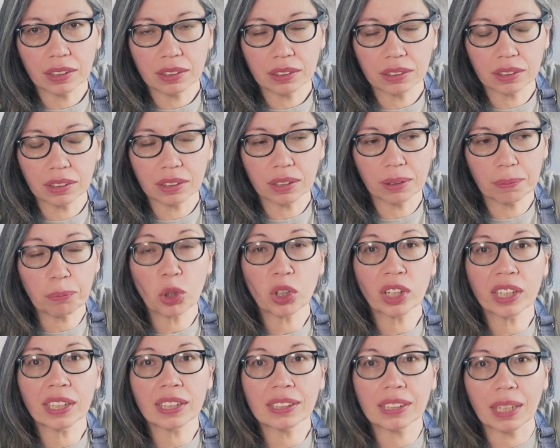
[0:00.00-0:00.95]

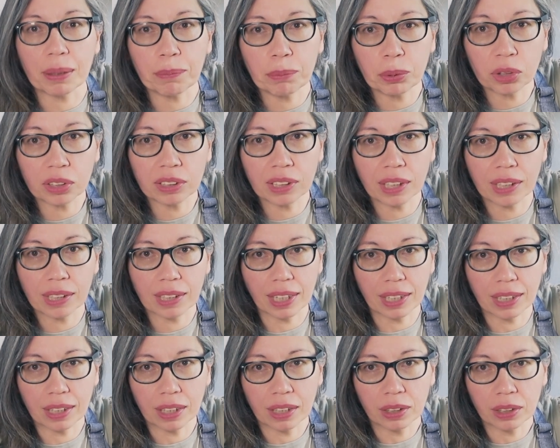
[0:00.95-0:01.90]
polenta birthday
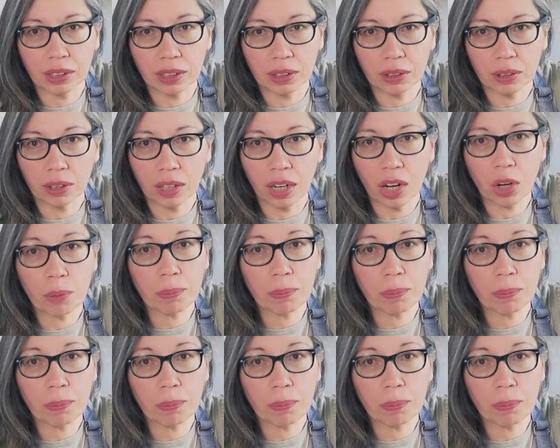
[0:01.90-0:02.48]
cake. How